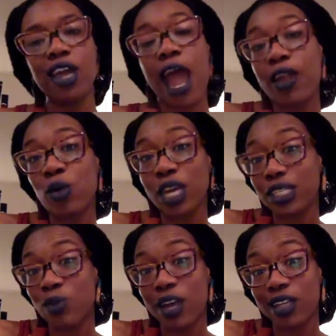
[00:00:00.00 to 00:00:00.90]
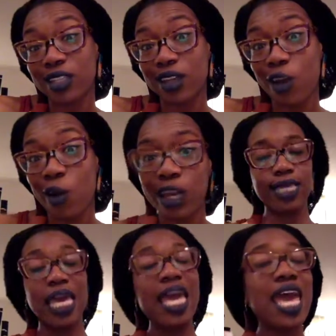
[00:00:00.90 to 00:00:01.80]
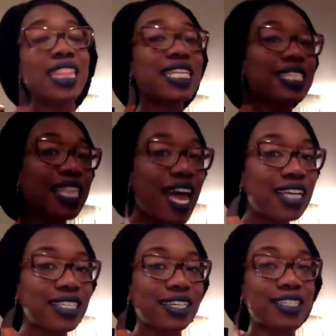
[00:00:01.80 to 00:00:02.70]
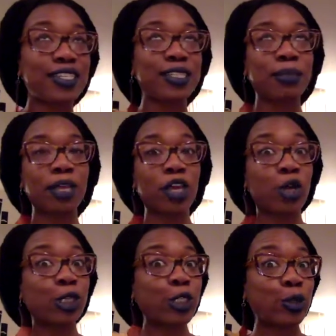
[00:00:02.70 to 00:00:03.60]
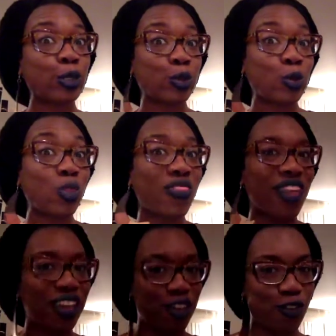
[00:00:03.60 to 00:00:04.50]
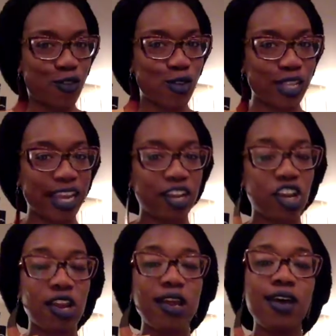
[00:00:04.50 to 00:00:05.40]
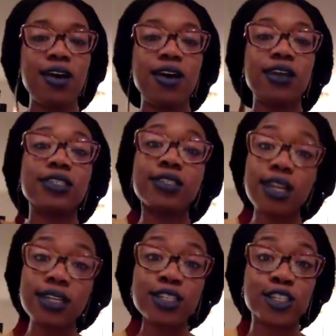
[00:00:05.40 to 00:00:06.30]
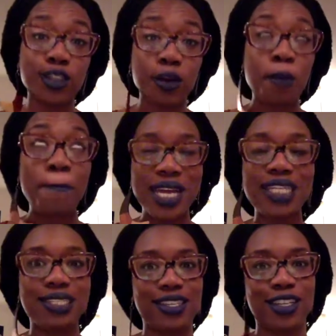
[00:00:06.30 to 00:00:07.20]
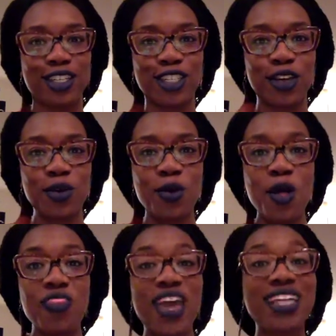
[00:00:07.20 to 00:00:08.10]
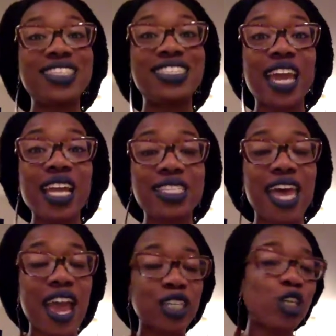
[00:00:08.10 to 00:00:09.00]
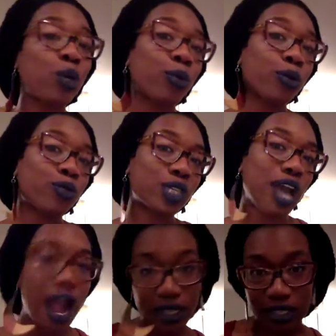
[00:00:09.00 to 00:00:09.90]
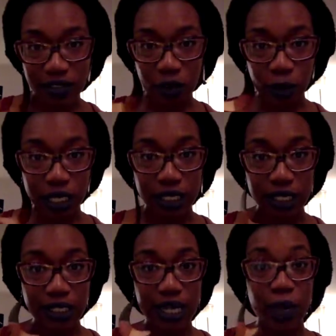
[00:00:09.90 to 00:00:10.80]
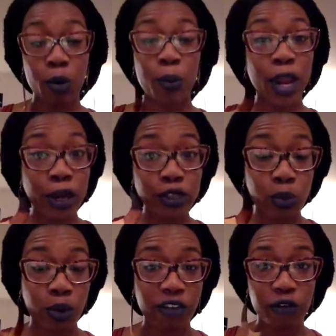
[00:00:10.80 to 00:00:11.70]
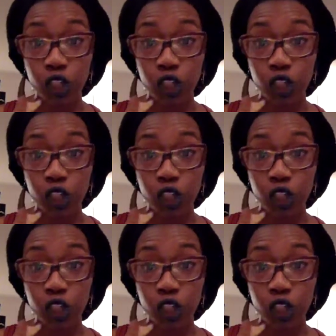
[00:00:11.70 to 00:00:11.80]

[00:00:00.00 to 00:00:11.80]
I know it gets my engine going. And this last idea is something your students will thank you for later. Many studies show, that dance actually improves cognitive abilities and prepares the brain for